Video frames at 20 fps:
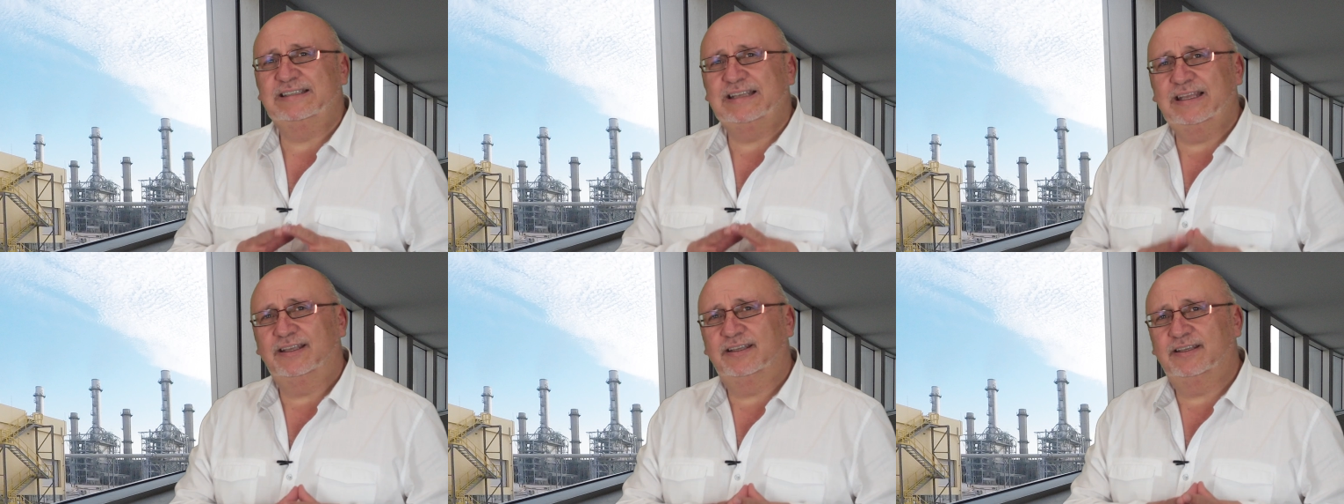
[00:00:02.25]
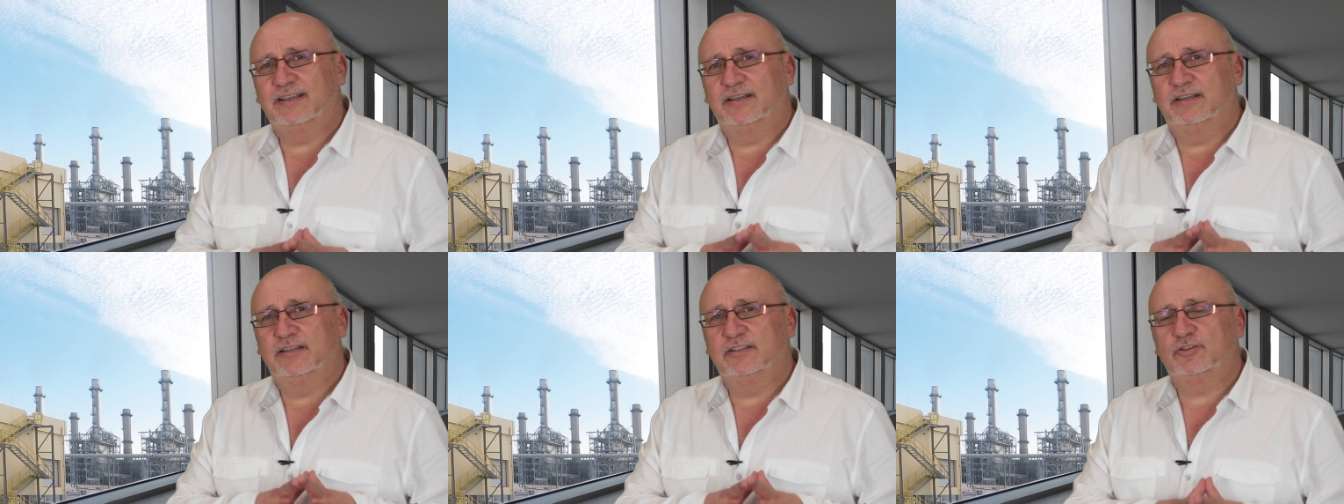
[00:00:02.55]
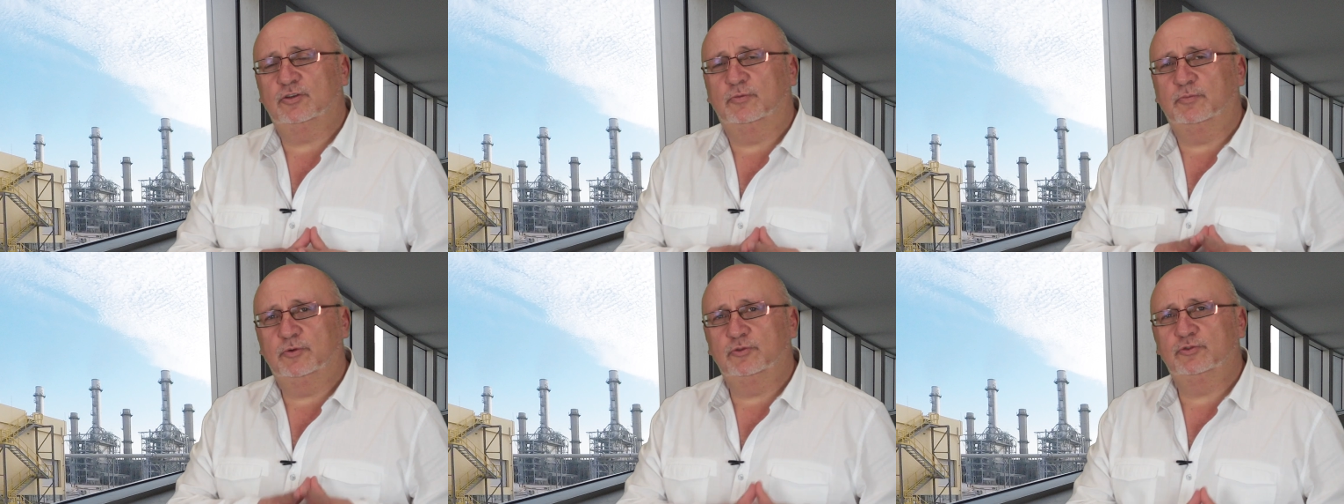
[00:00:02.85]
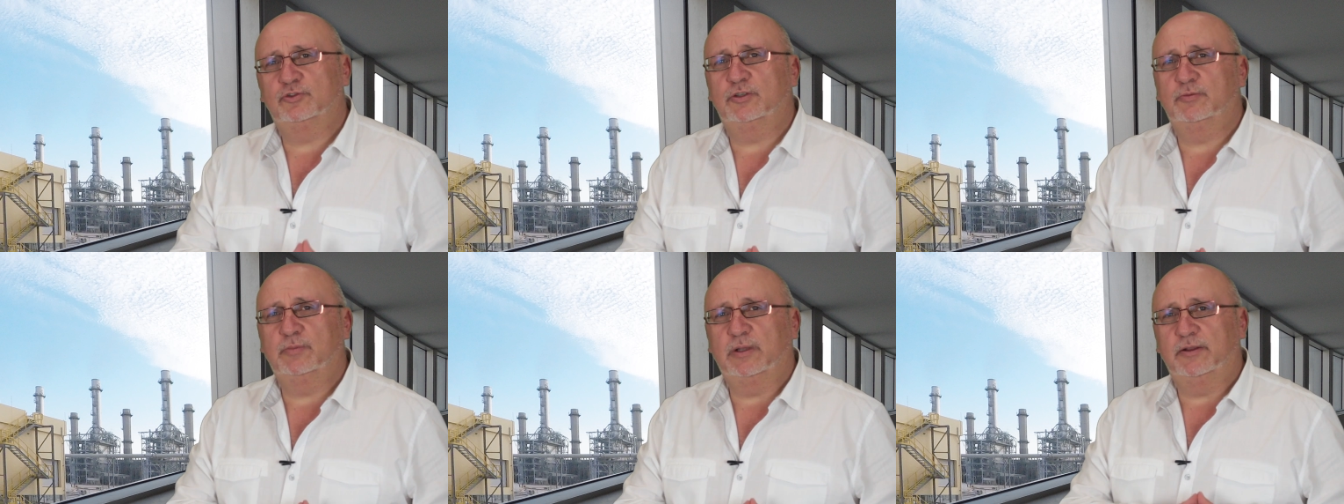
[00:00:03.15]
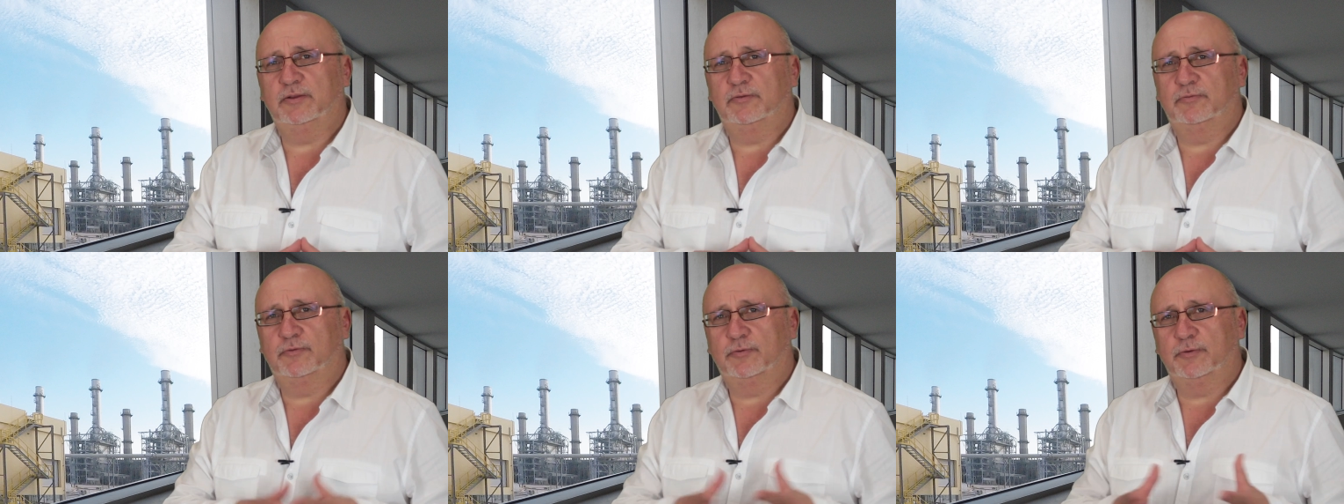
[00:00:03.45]
cycle is composed
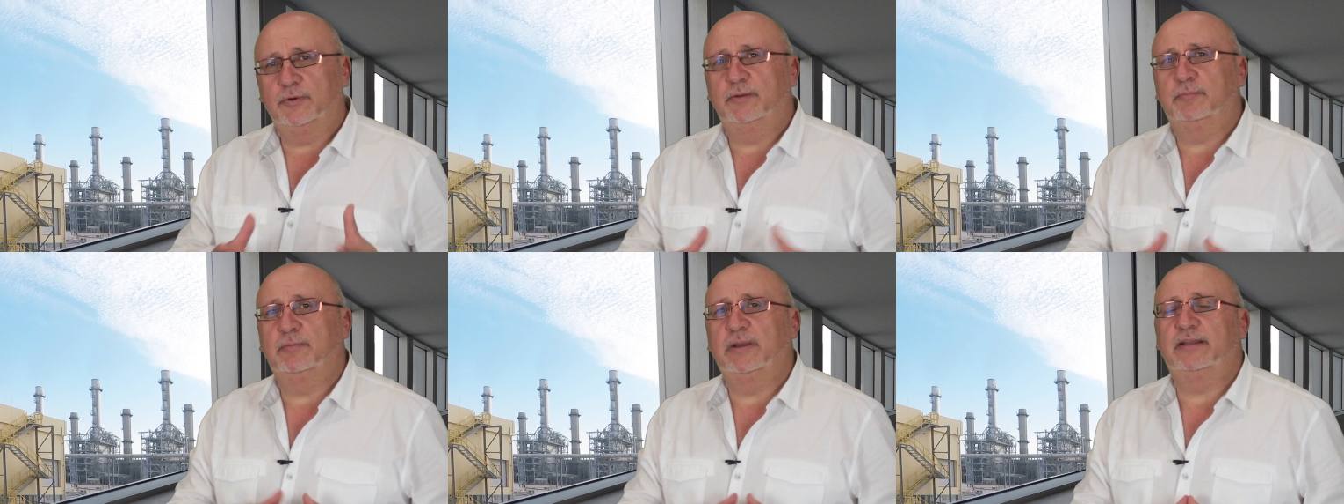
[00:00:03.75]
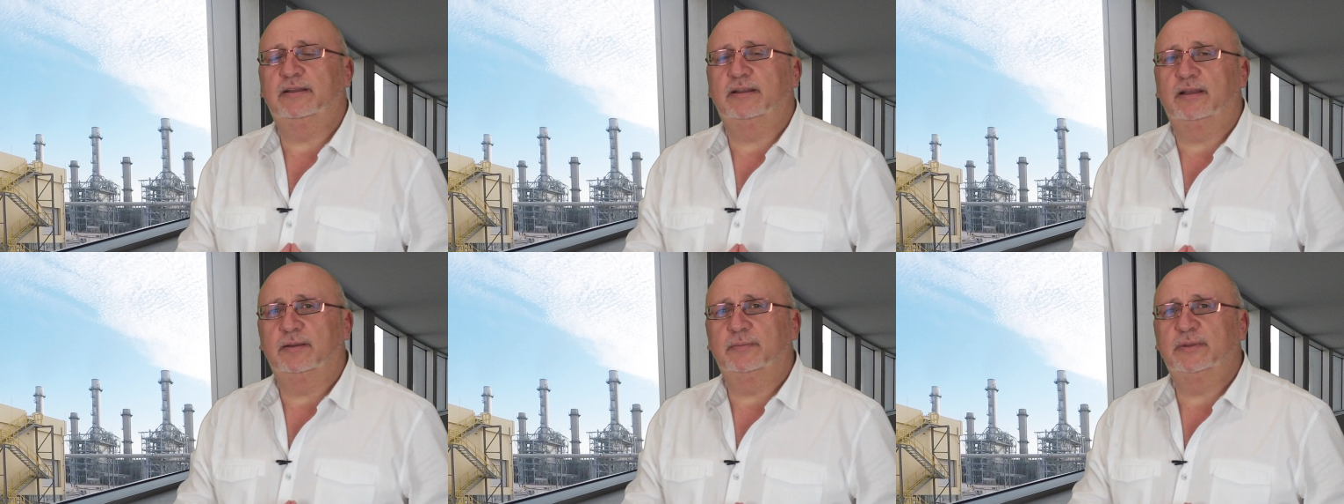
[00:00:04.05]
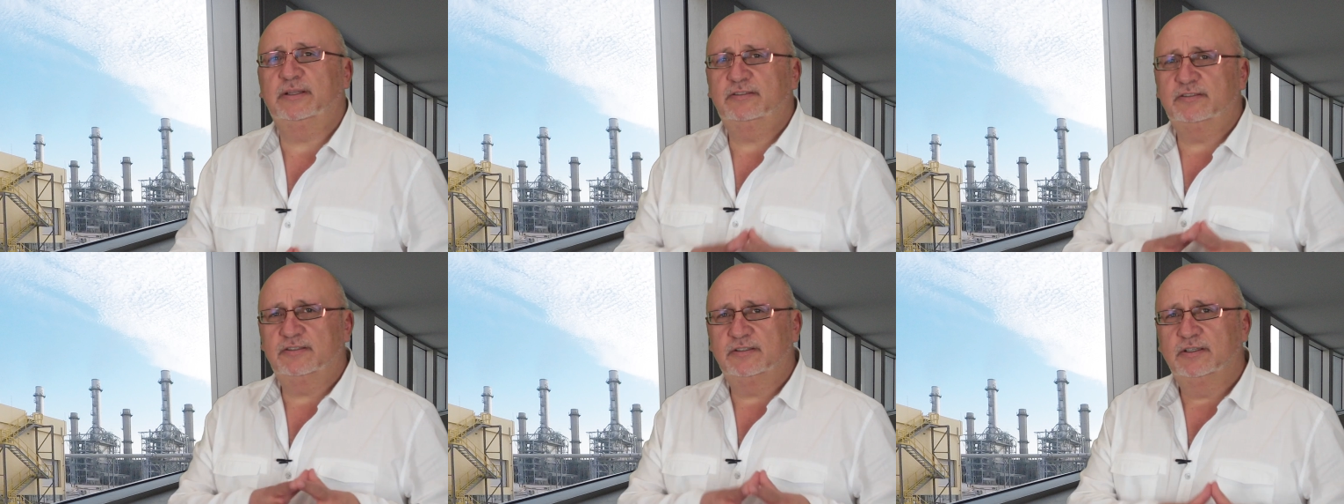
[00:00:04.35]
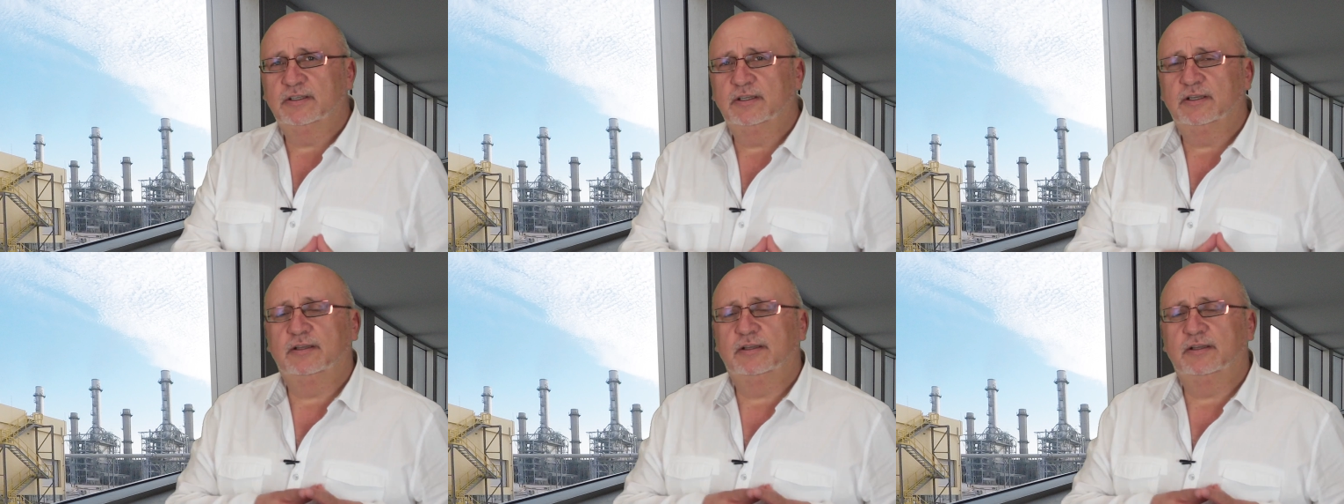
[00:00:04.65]
by three main elements,